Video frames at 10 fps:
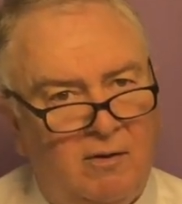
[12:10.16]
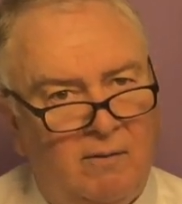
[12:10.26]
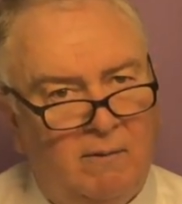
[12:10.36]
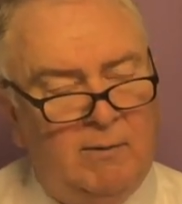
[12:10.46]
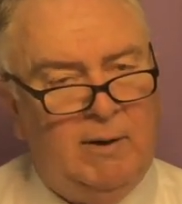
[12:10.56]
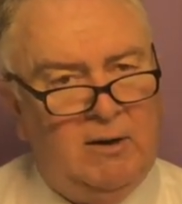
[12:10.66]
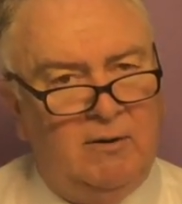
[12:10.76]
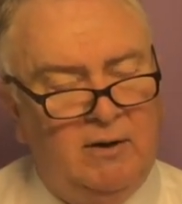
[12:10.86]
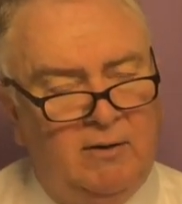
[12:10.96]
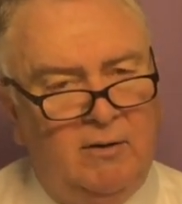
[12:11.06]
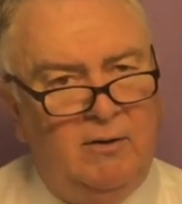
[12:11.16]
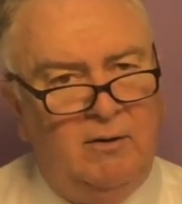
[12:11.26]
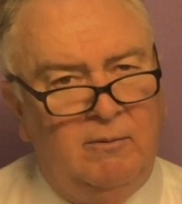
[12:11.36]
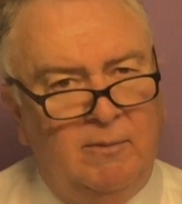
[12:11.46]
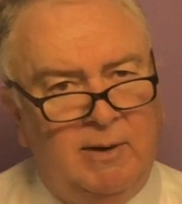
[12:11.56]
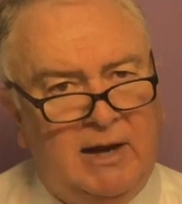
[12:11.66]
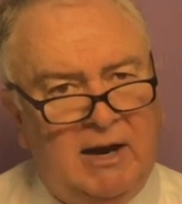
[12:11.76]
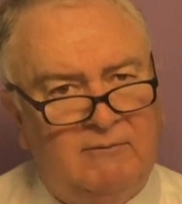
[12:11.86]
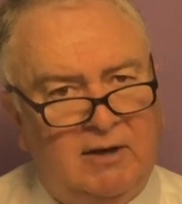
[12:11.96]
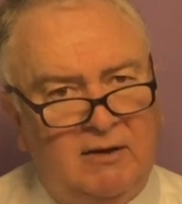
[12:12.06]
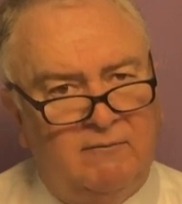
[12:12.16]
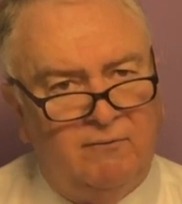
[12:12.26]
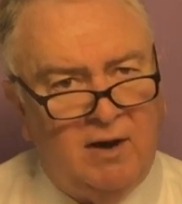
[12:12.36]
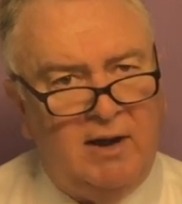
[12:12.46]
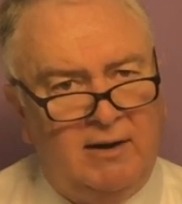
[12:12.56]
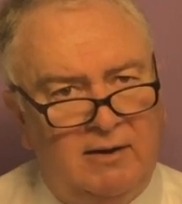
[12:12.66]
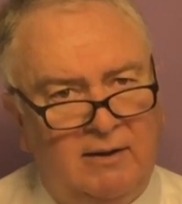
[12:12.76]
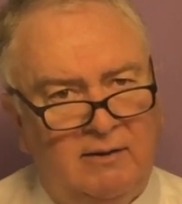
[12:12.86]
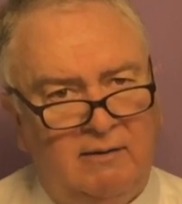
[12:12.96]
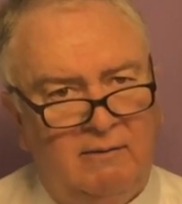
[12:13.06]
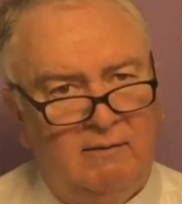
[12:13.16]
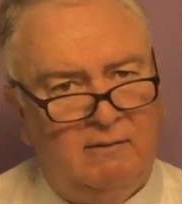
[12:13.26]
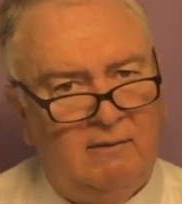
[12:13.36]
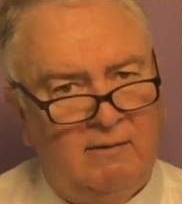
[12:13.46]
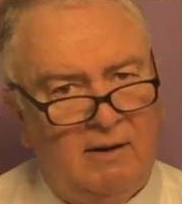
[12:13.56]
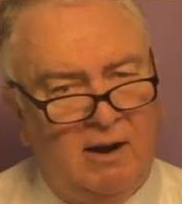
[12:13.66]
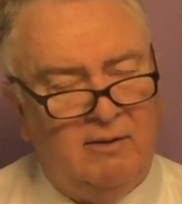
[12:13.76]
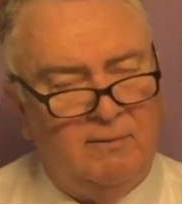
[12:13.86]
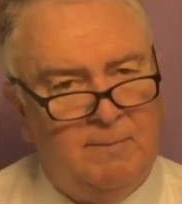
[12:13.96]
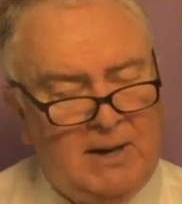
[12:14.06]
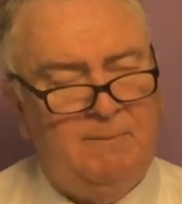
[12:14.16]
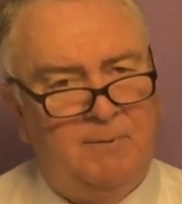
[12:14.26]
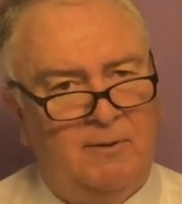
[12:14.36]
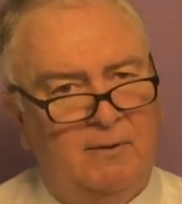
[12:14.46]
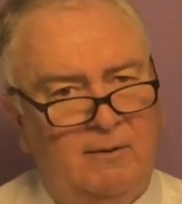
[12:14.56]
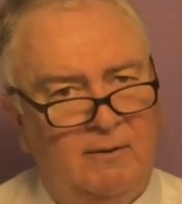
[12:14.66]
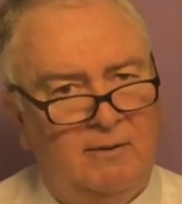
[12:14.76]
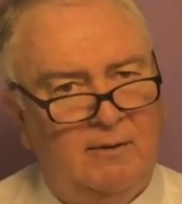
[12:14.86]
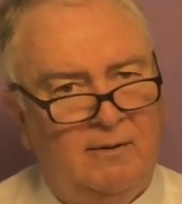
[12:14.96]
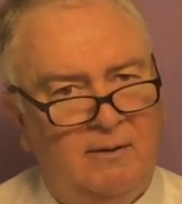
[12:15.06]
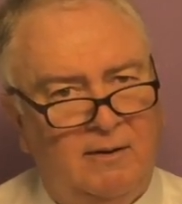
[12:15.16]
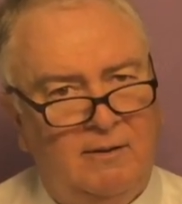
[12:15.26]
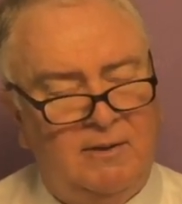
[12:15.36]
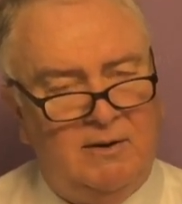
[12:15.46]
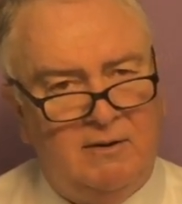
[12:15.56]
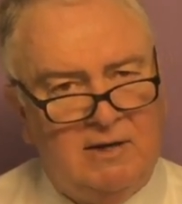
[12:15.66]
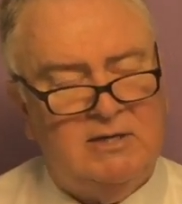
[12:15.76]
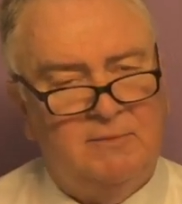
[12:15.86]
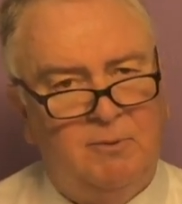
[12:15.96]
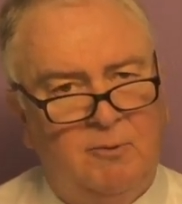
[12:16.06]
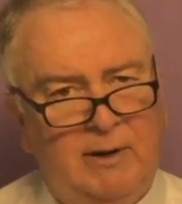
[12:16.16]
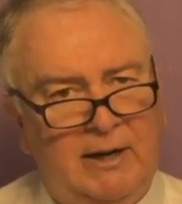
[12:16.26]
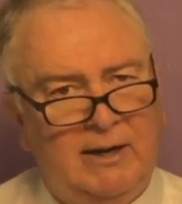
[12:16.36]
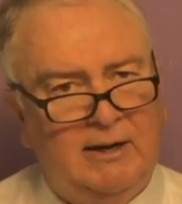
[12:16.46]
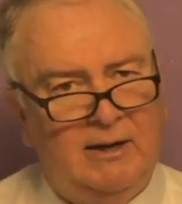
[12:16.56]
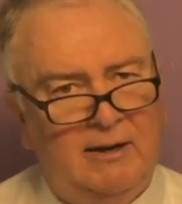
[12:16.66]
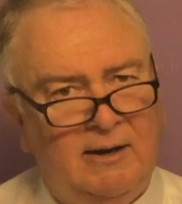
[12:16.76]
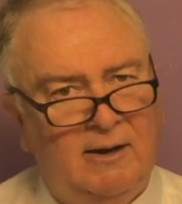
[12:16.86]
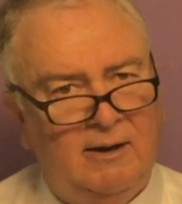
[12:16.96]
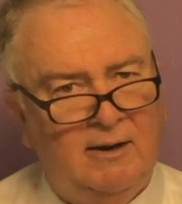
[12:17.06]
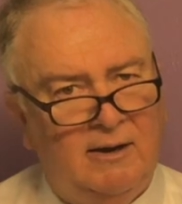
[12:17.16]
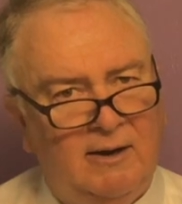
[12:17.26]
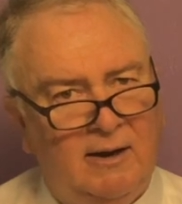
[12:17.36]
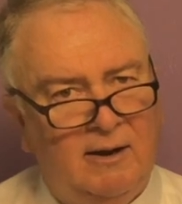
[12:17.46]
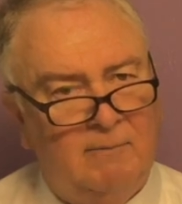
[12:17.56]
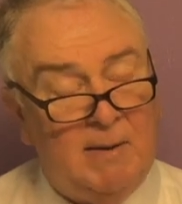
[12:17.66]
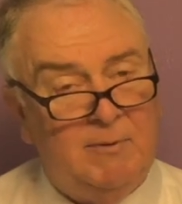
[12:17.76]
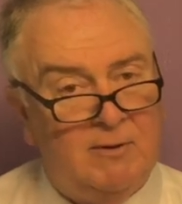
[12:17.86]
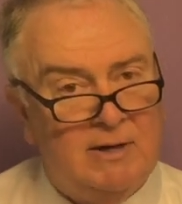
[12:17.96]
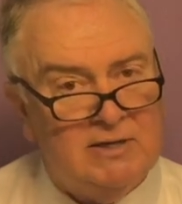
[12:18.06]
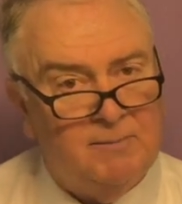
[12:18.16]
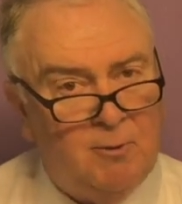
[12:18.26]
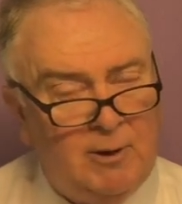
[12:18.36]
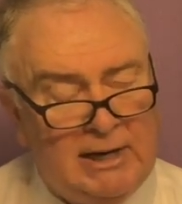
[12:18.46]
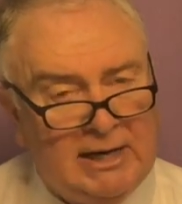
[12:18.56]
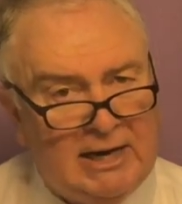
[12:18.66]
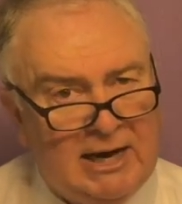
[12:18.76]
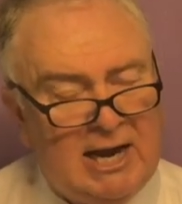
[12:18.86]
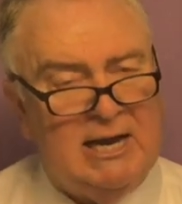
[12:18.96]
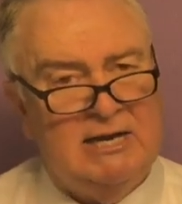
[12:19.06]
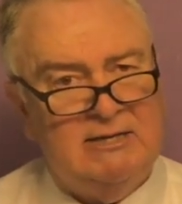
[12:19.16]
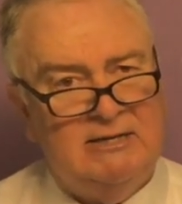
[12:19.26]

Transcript: What are we going to do when we have to confront other people that are disappointed? Maybe they're disappointed in us.